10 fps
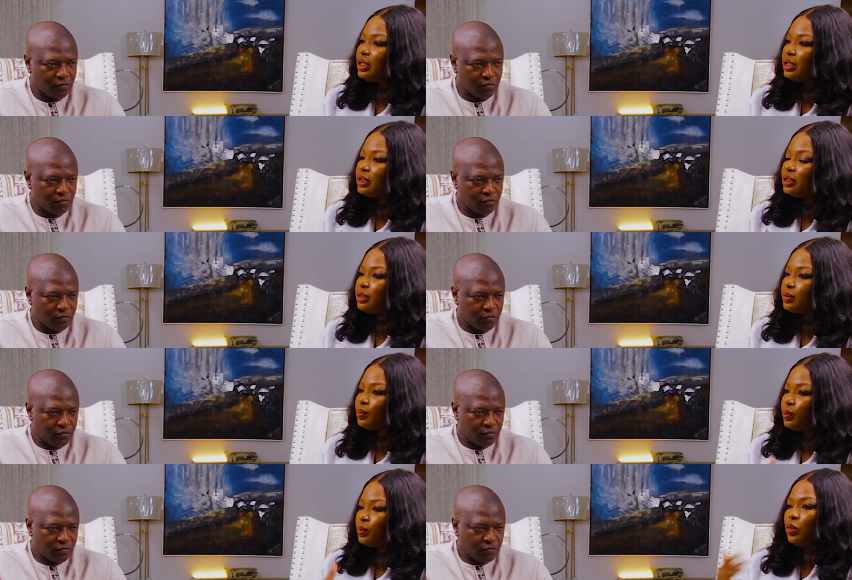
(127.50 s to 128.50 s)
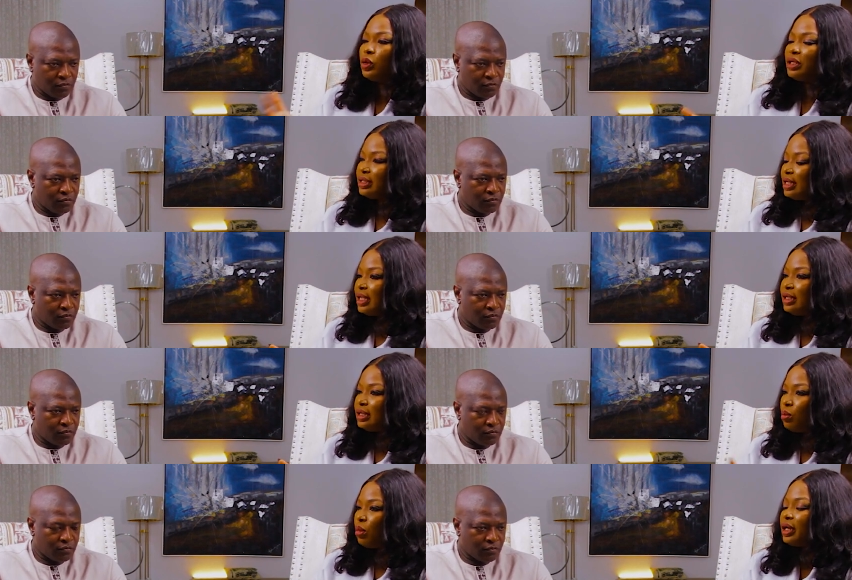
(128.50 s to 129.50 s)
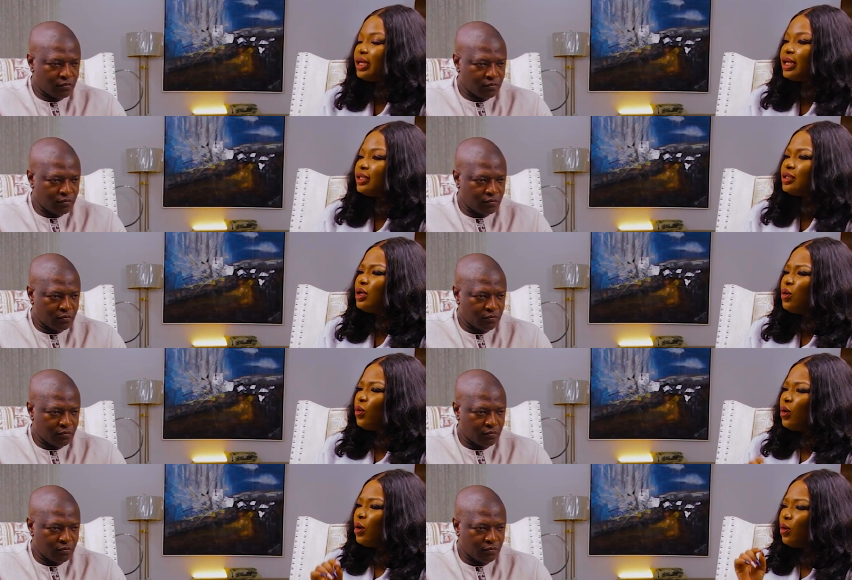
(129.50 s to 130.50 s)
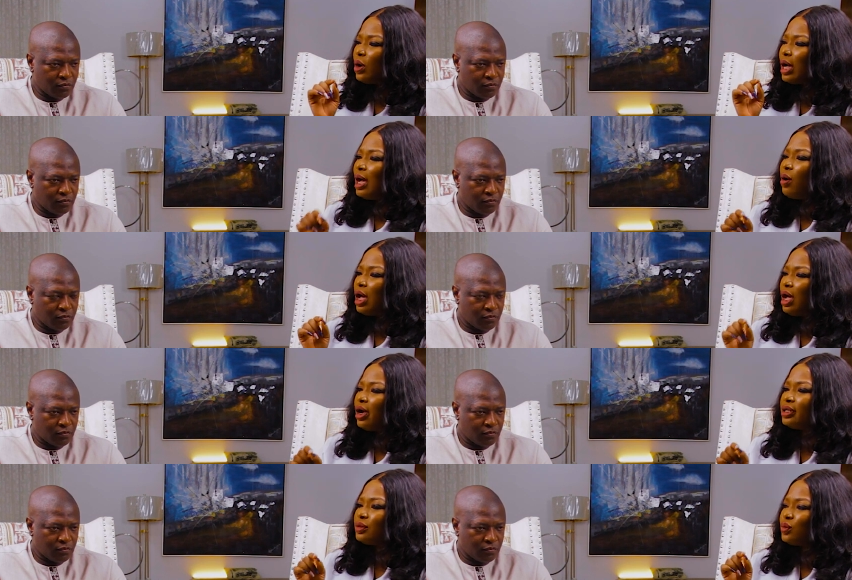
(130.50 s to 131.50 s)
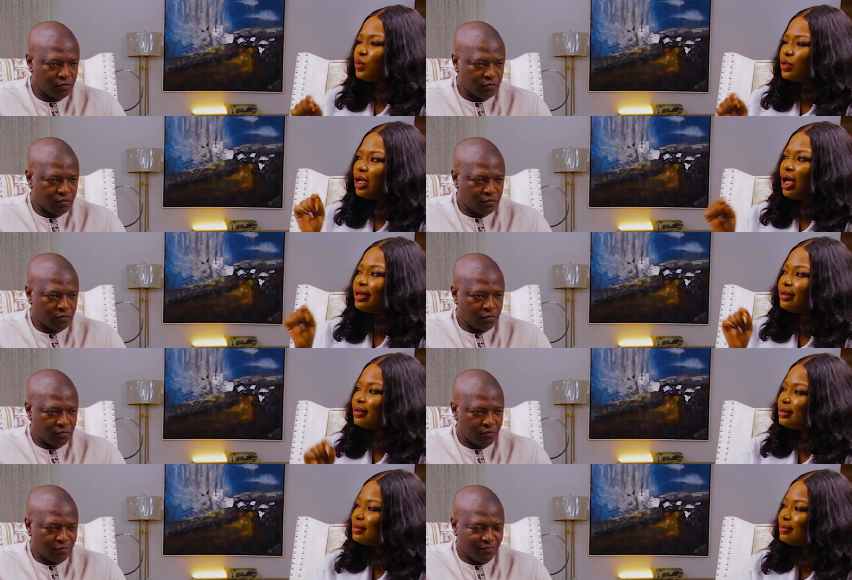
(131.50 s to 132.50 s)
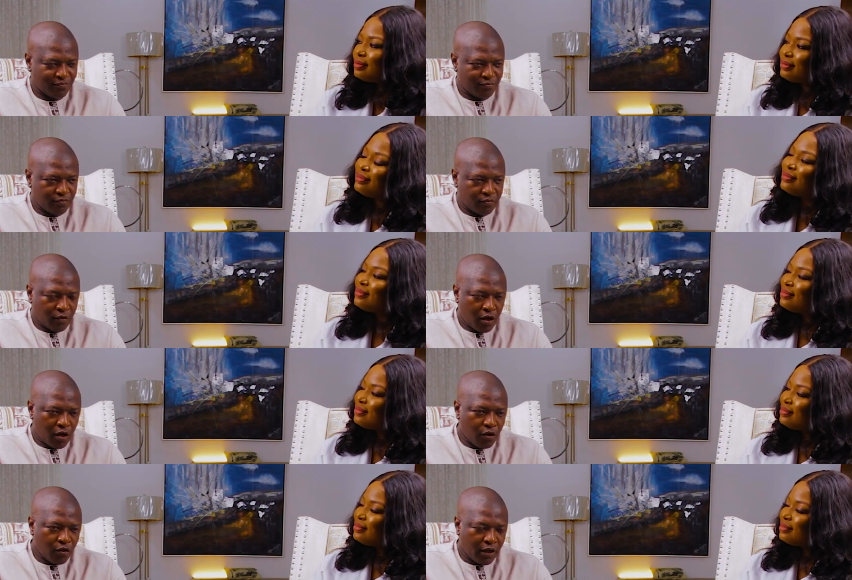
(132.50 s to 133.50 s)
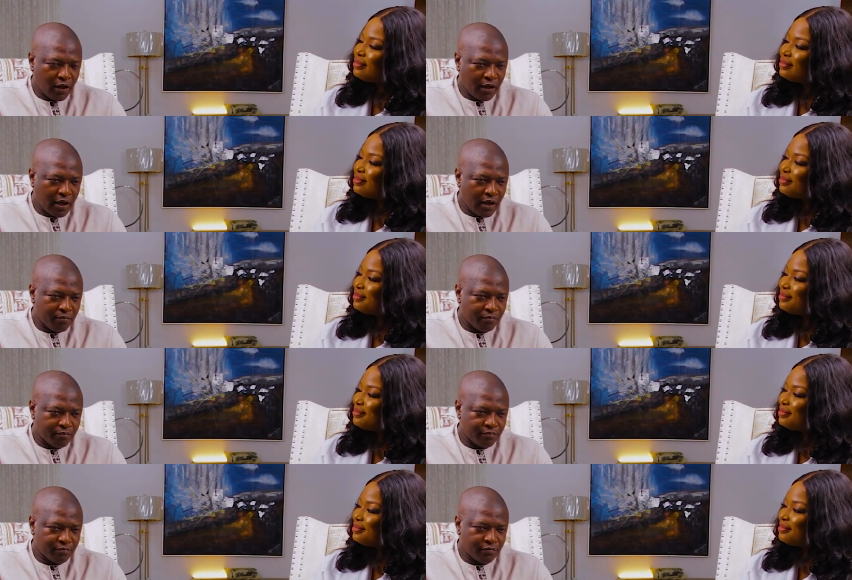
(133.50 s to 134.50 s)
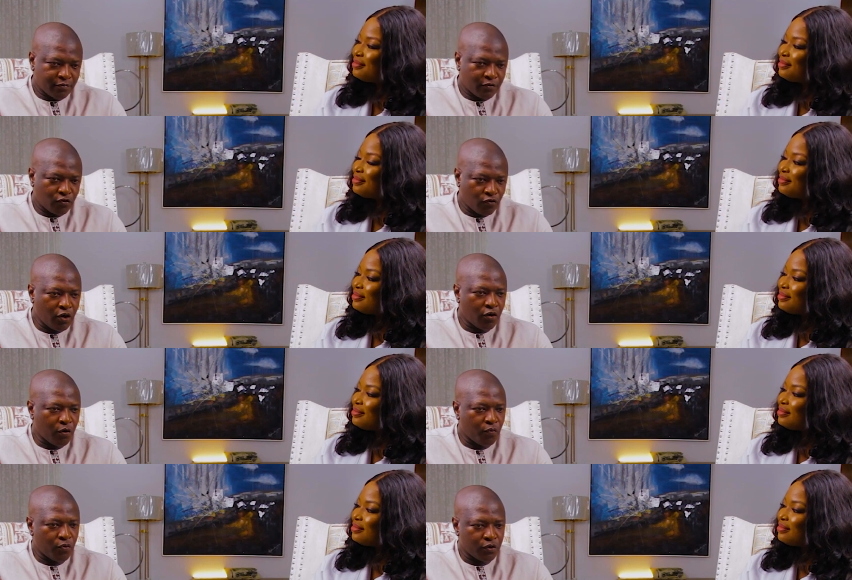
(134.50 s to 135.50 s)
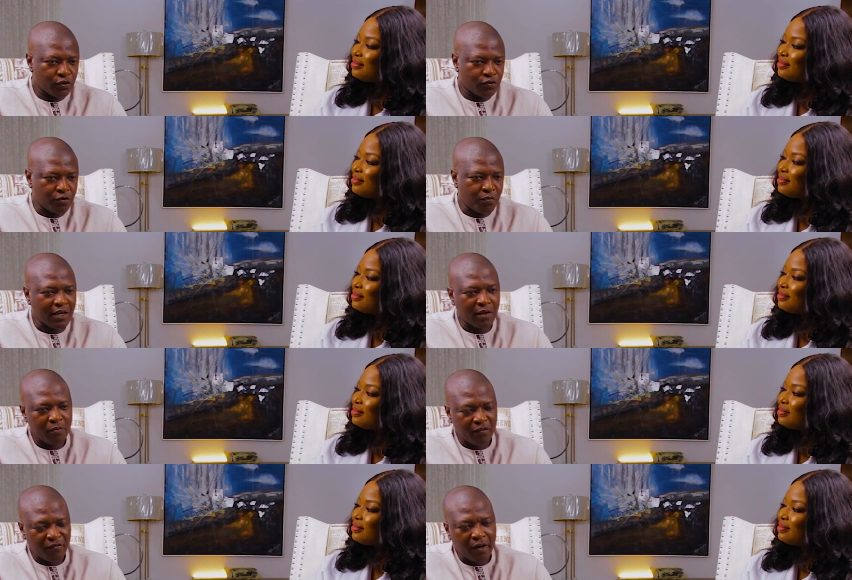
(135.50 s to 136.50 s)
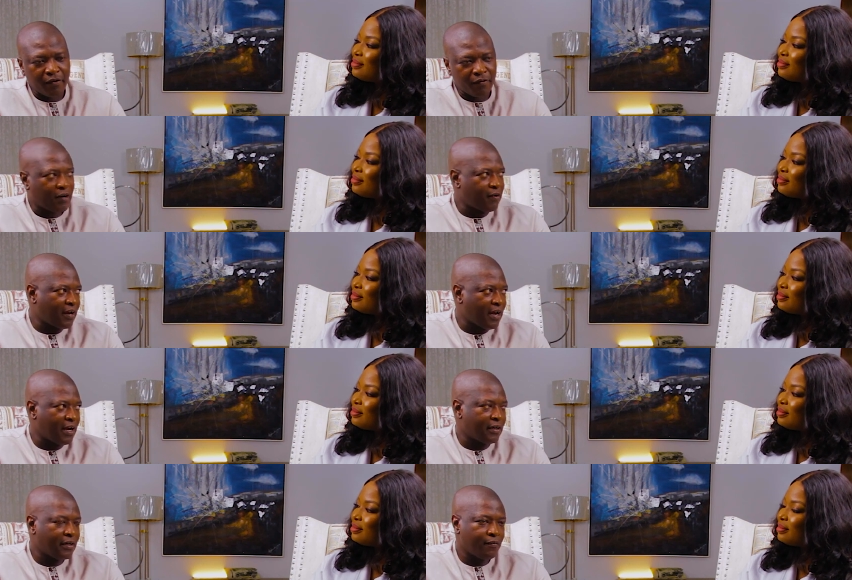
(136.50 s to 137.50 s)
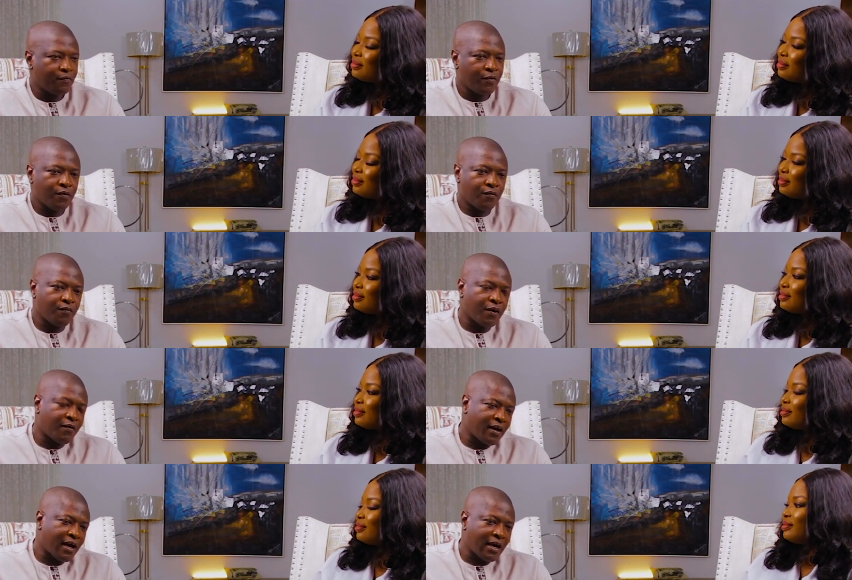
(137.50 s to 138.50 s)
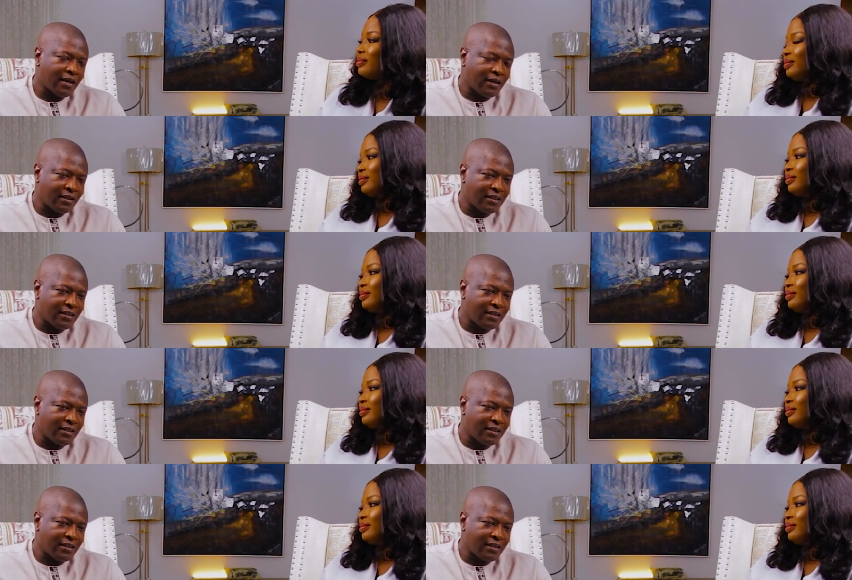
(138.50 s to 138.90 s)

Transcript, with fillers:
Speaker 1: is undertaking in the market. How hard was hard?
Speaker 2: Okay, um, growing up was remarkably very, very hard. Mm. Very hard in